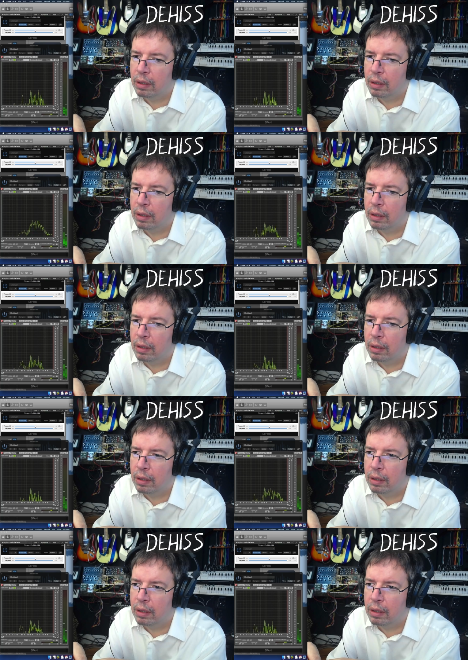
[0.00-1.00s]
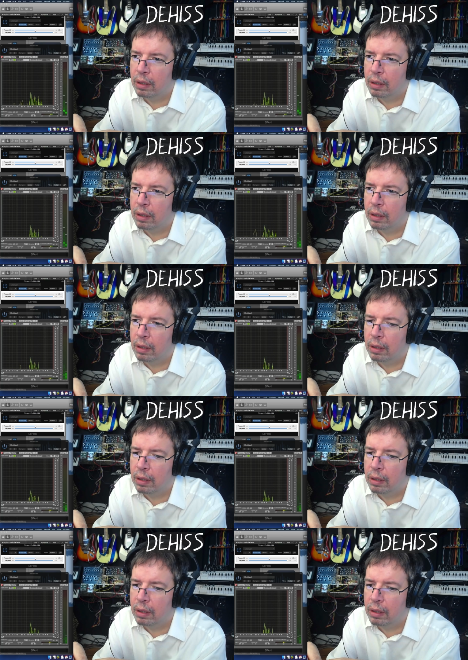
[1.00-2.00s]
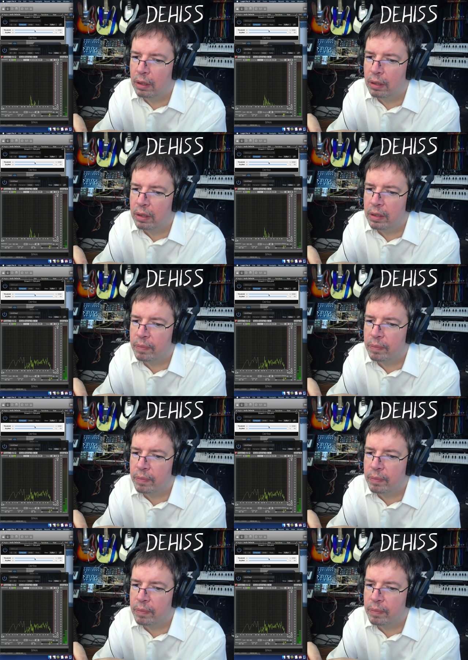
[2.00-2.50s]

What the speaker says: (no one is talking)